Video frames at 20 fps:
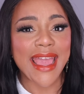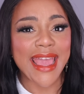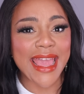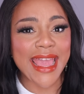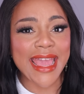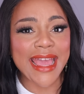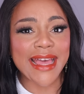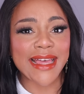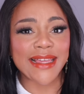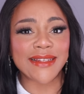
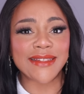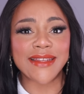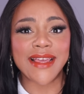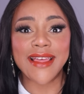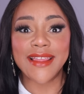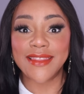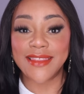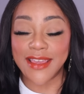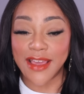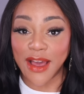and
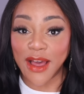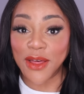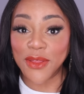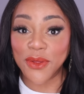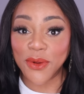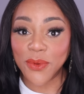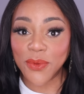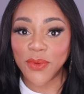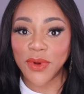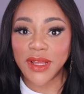the
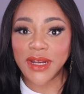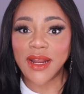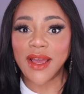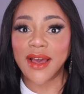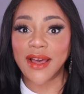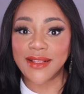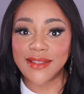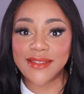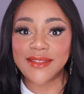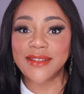other one,
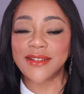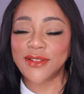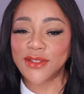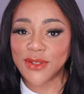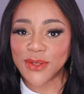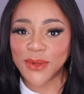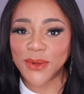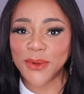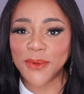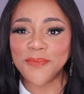Hudson
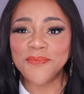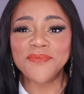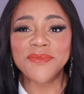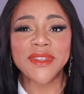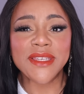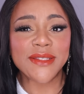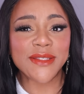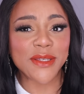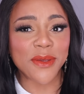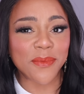2,
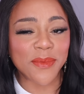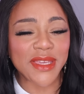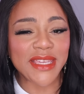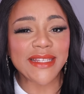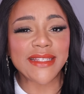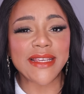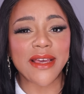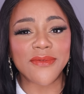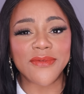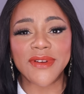to
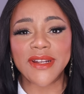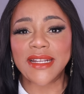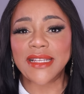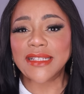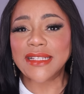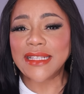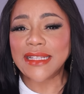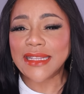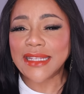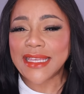me
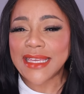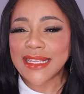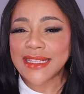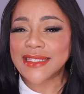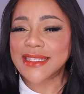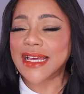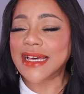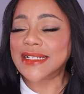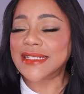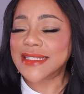definitely
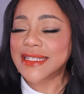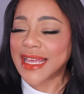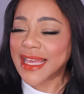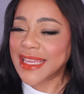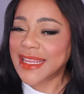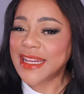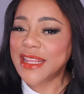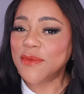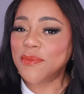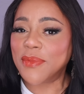leans a
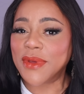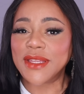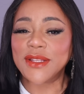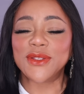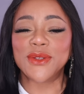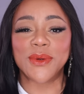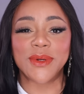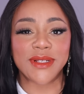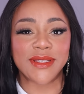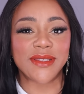tiny
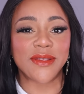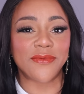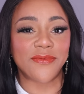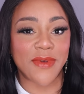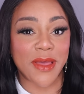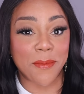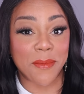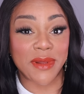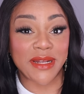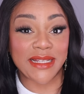bit towards the
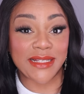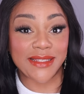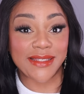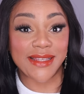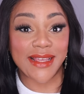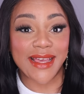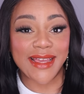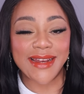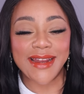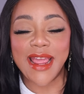feminine
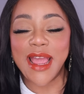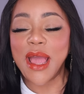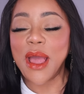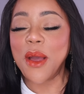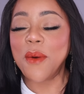side,